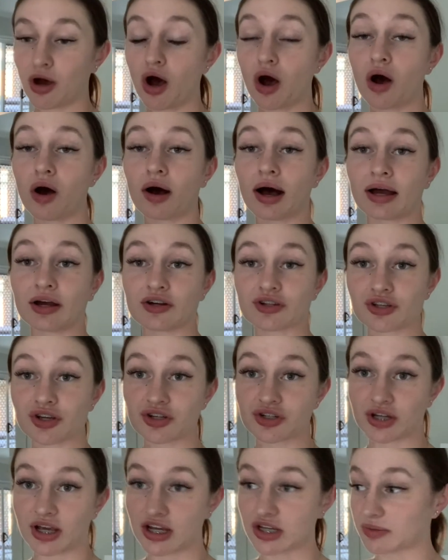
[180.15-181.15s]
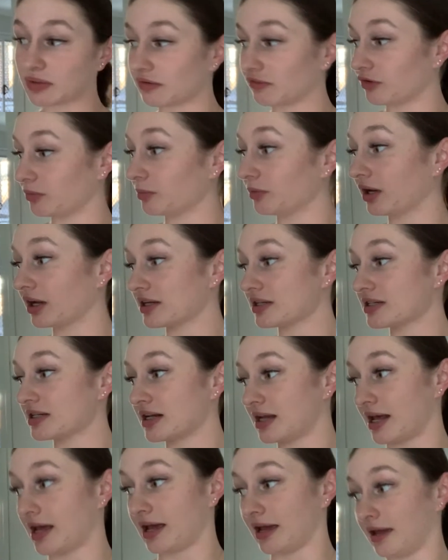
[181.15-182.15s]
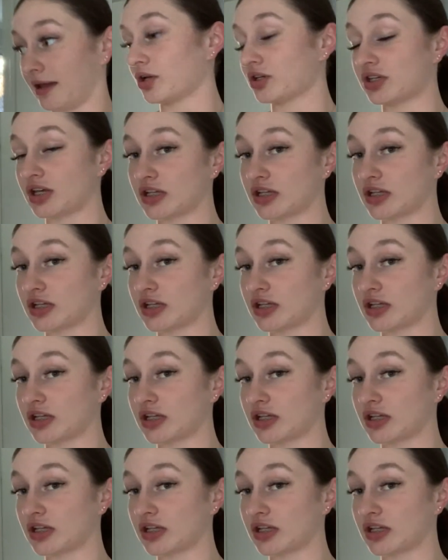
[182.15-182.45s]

oh i also changed my room around today because i